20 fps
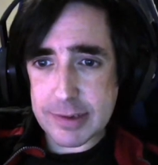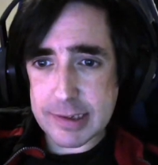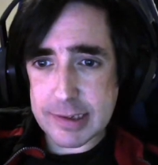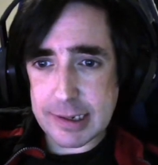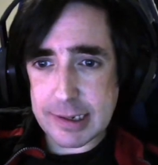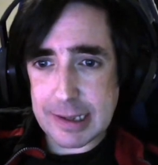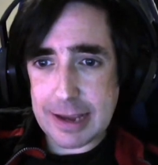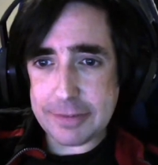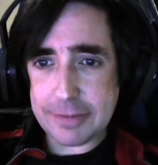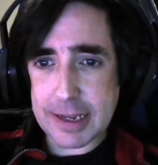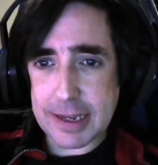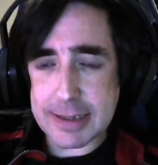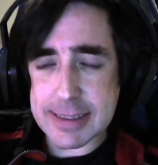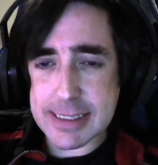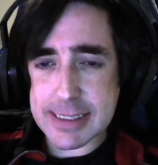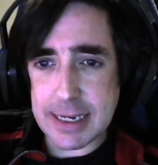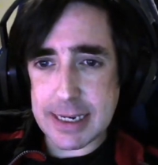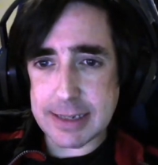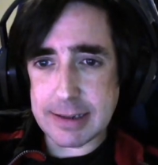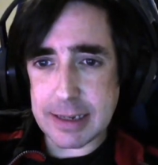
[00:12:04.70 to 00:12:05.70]
over to the
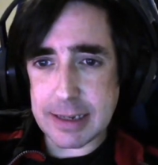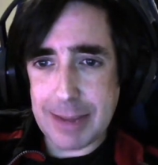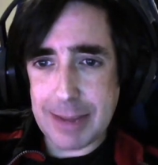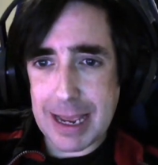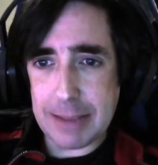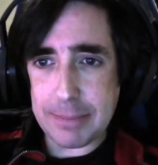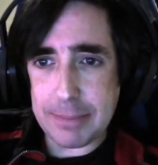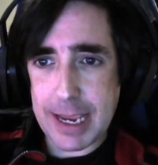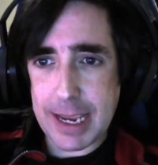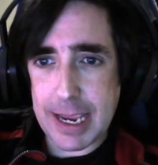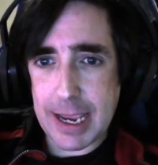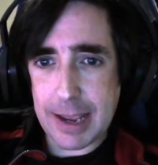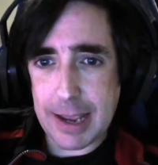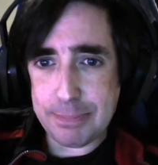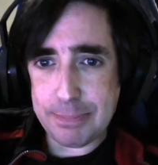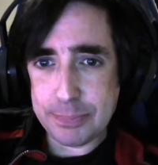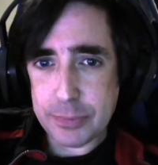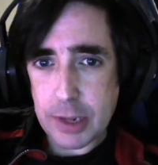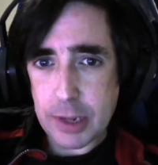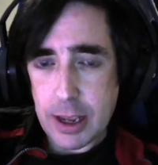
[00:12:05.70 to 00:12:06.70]
left-hand side of the map
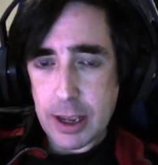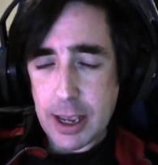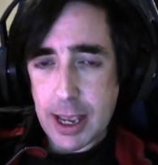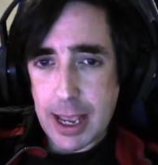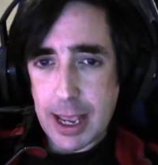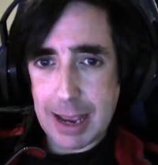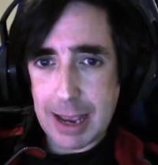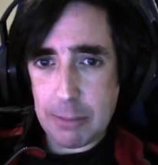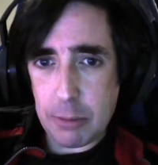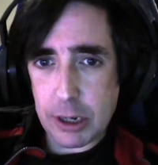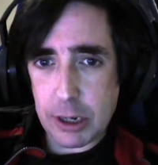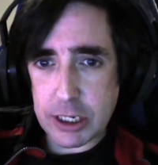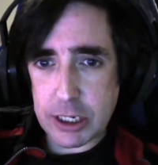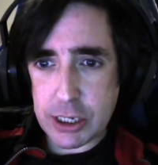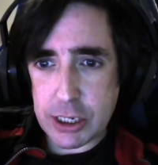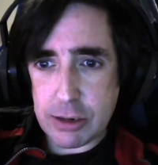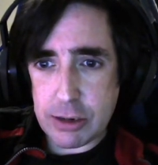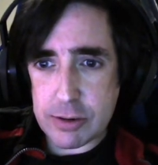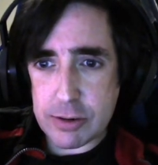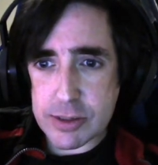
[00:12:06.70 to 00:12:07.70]
here. And we're going
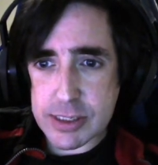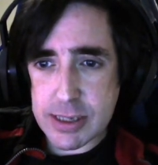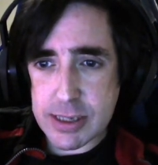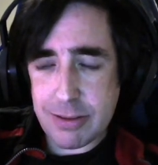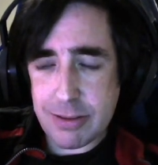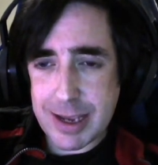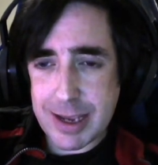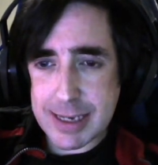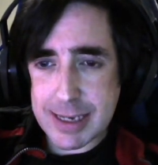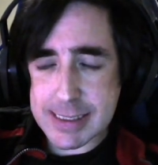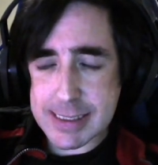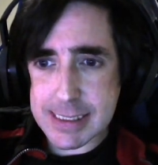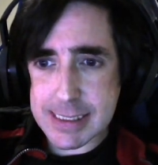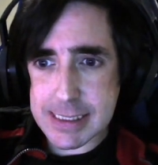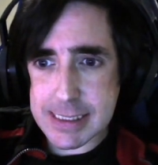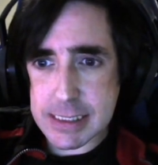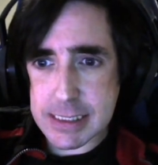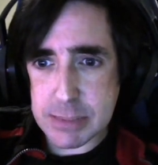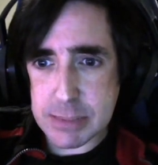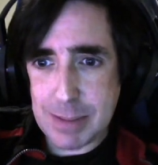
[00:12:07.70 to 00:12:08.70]
to use
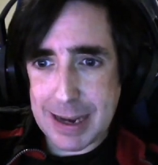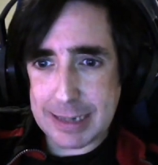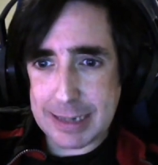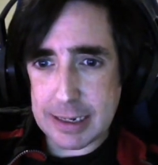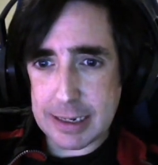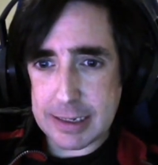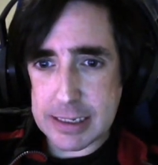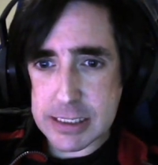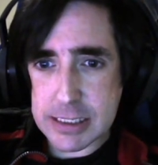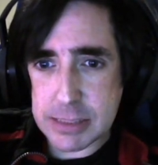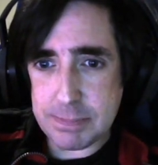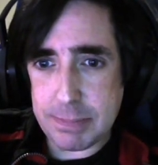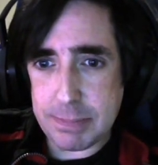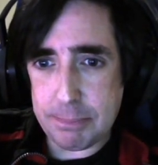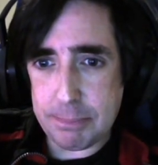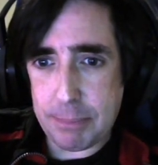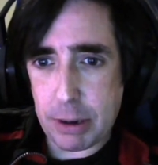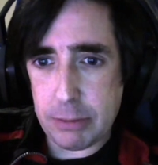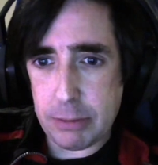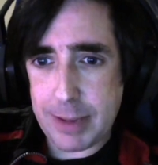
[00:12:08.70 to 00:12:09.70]
this spanner.
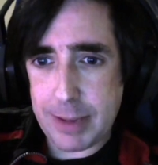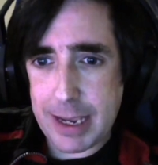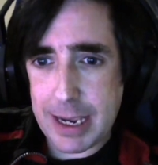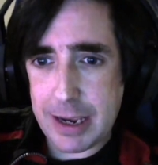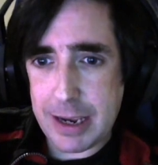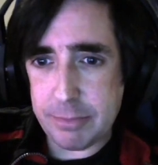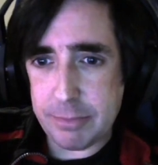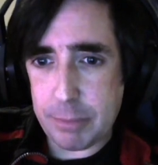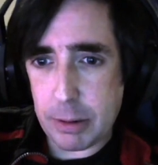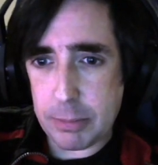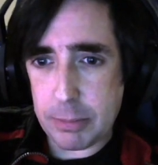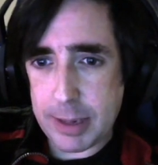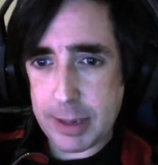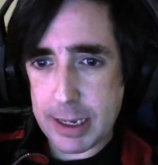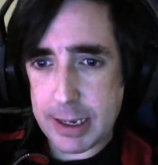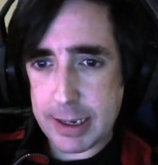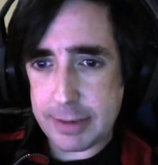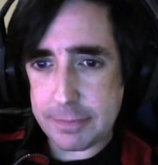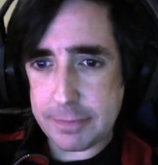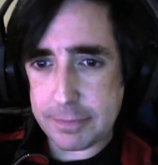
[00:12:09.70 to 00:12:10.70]
Boat behave, boat
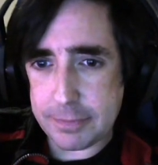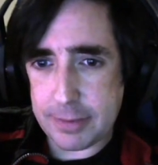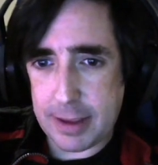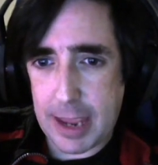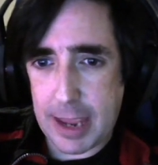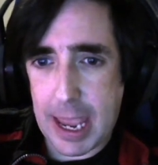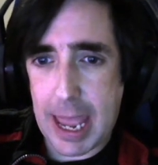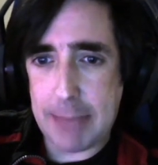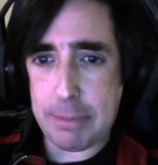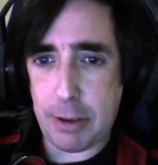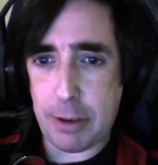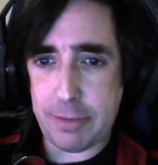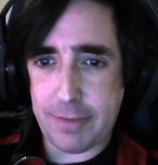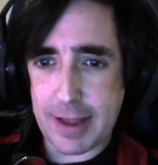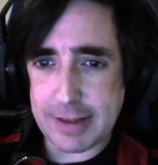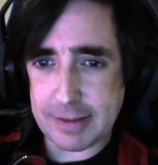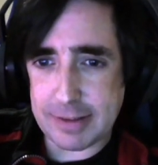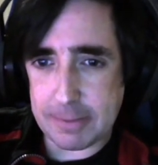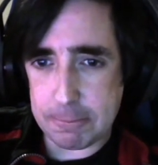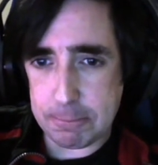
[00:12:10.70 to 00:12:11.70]
behave. Yeah,
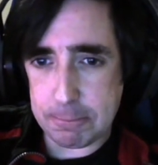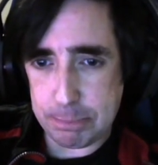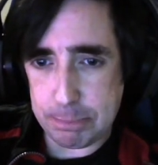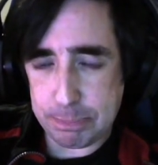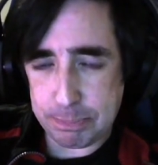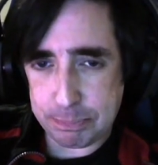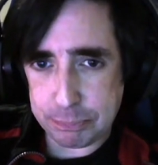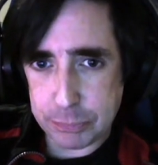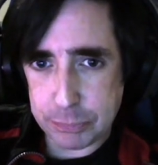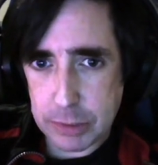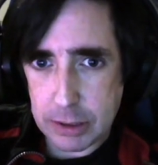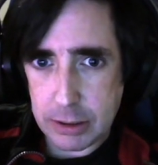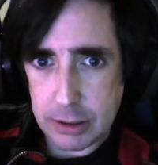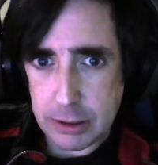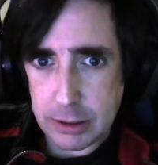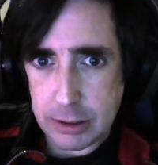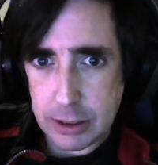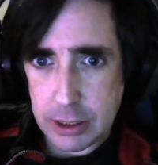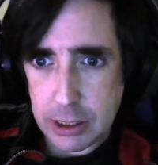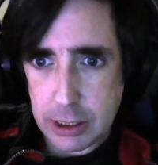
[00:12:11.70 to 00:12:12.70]
perfect.
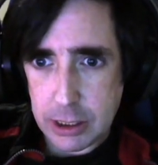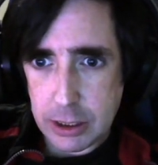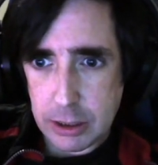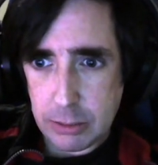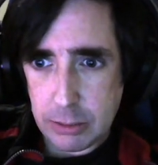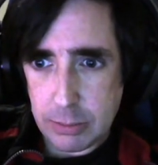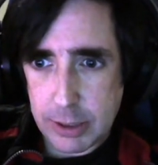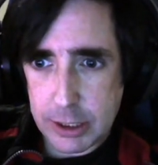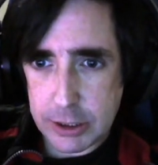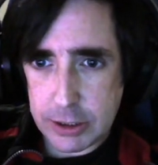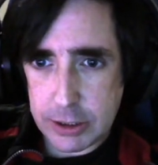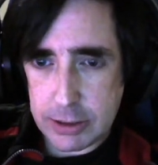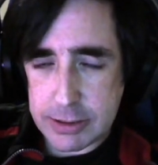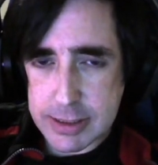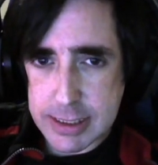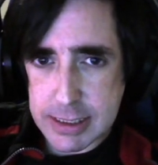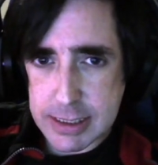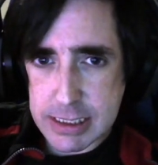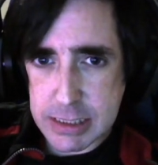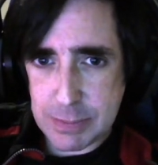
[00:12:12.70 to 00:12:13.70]
Going to
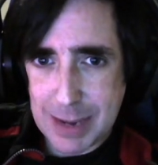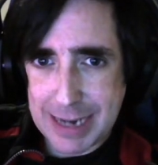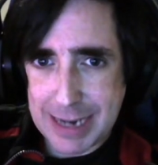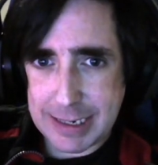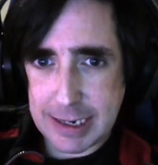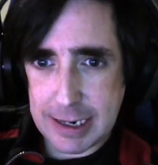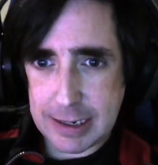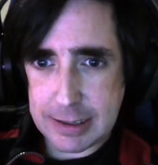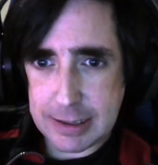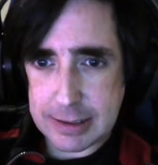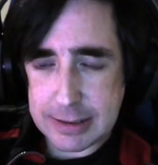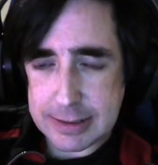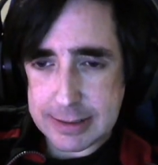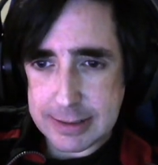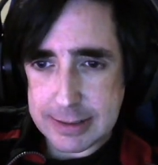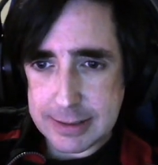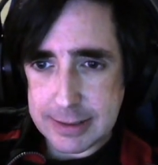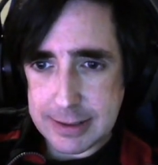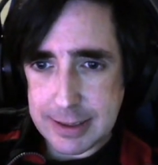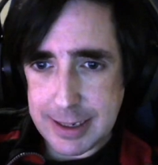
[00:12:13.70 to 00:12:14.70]
use the spanner
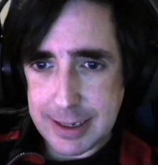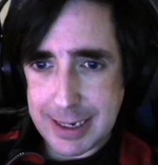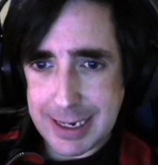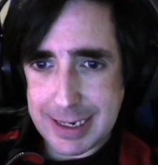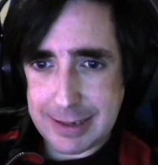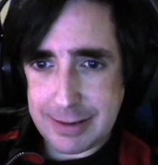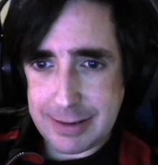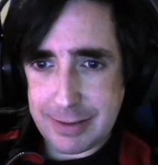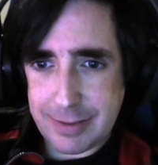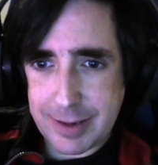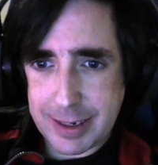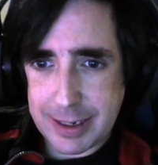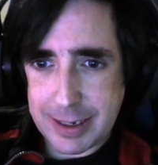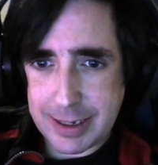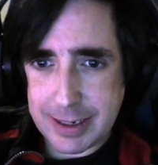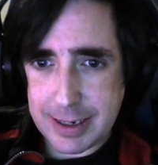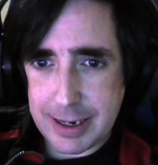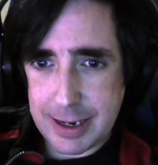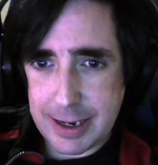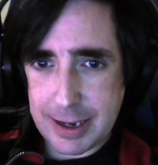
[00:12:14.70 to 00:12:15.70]
in
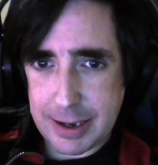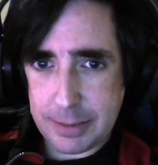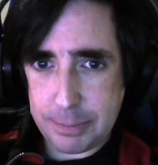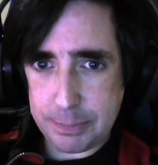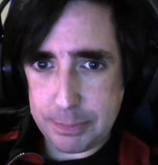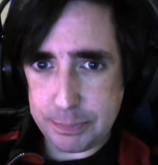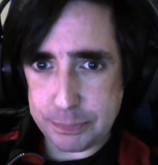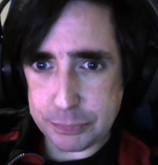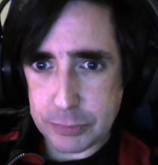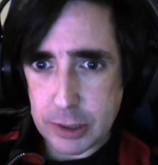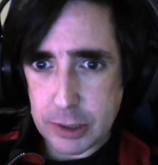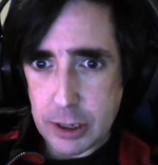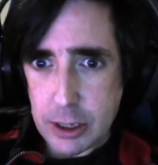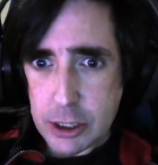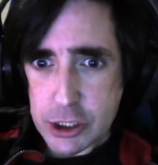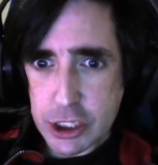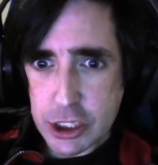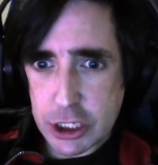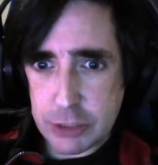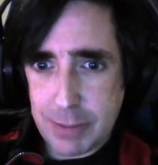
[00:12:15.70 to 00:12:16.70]
the...
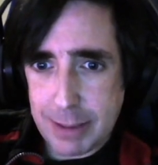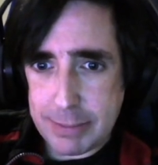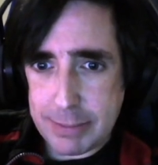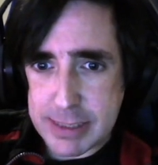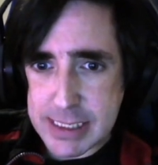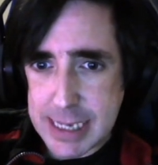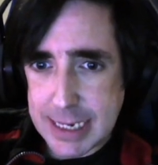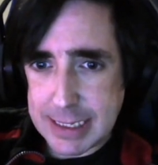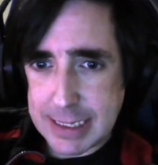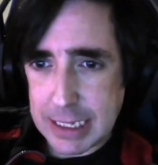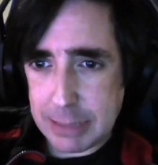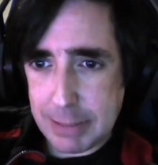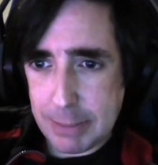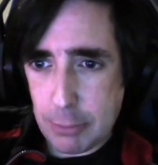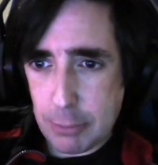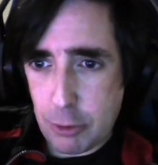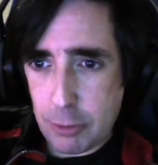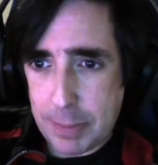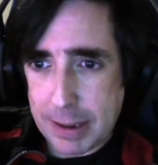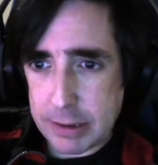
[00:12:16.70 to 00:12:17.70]
So can you maybe say a little
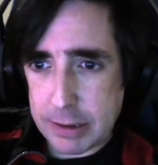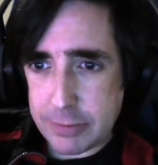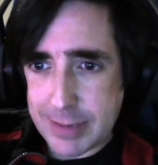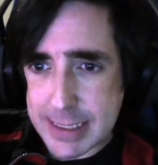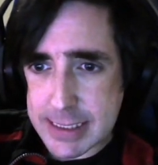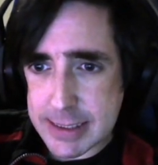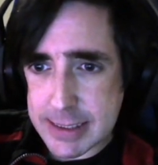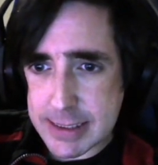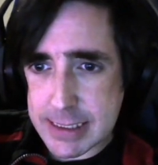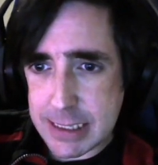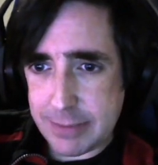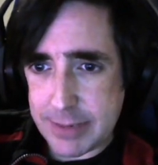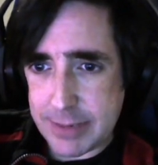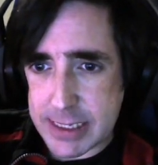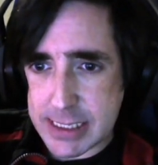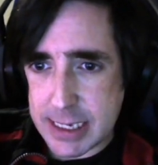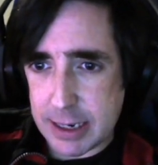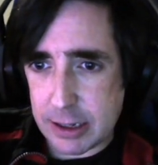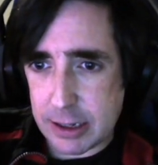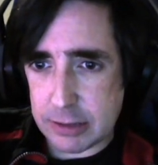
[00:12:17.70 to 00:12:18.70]
bit more about the rest of the
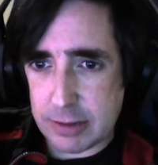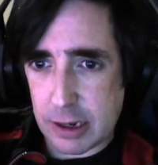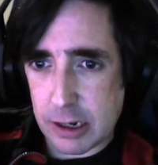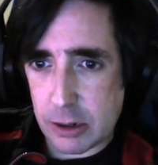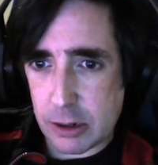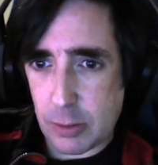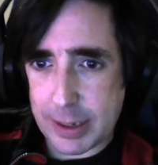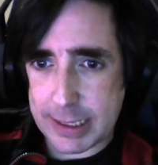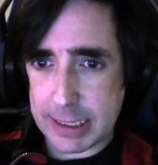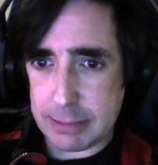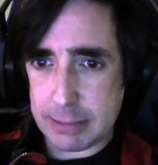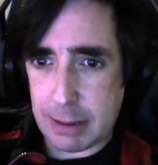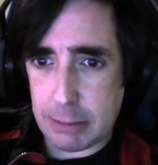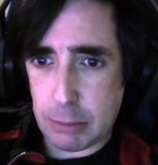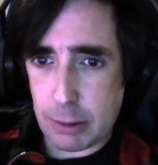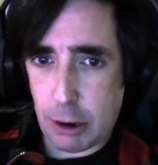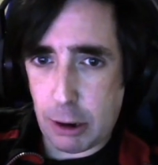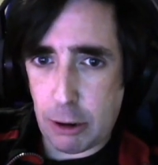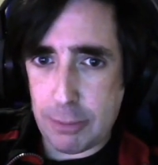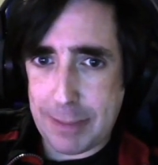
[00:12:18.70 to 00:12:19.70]
series here, Duck, quickly,
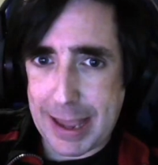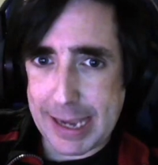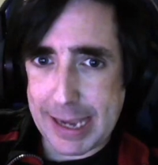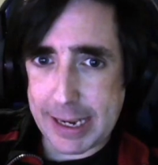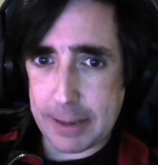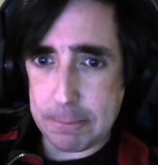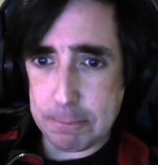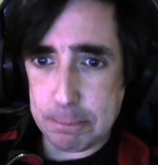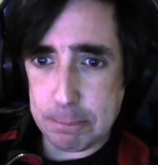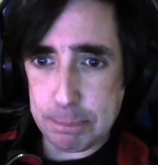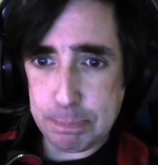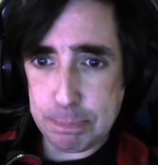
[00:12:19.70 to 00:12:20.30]
while we're going back?